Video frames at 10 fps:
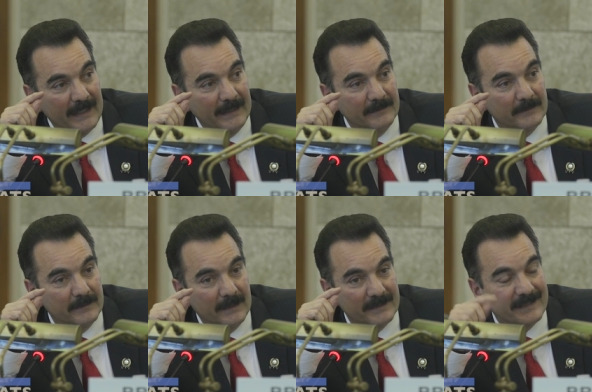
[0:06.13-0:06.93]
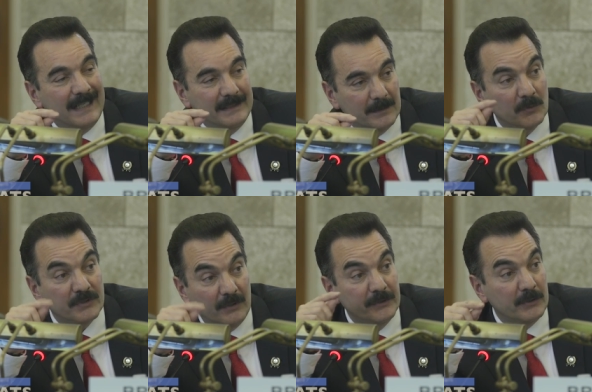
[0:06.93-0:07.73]
a site that was
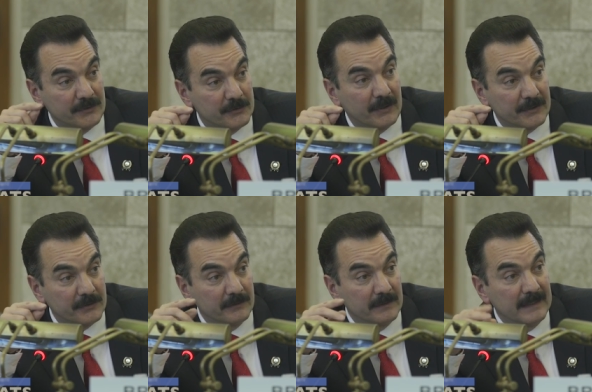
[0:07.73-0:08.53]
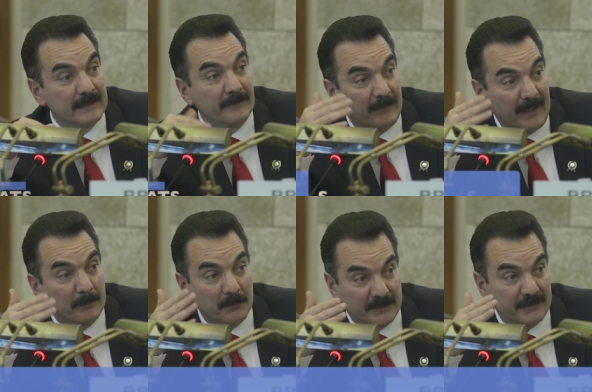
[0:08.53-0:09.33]
under construction and the fire
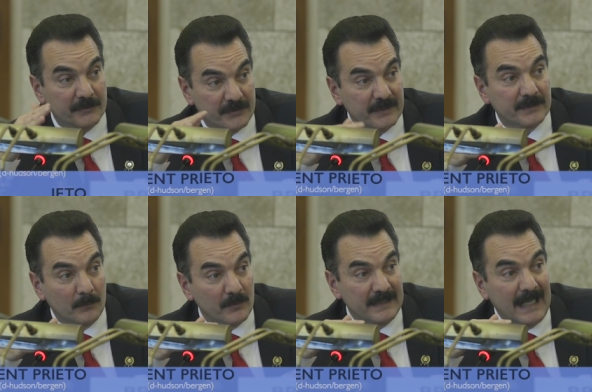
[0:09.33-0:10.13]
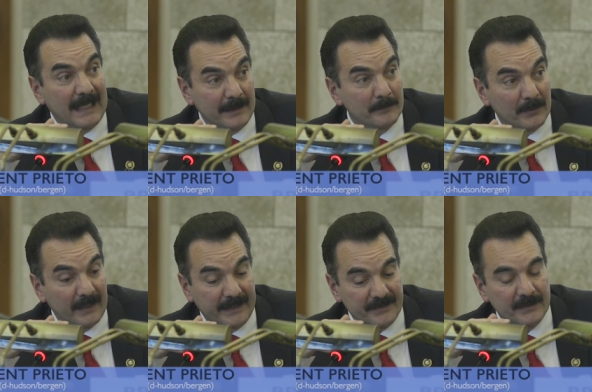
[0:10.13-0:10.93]
protection system was not in
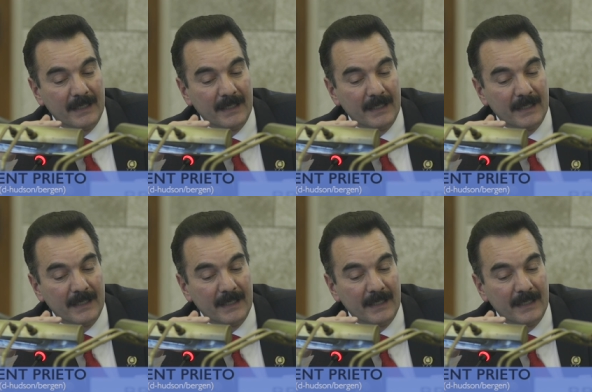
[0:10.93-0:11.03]
place.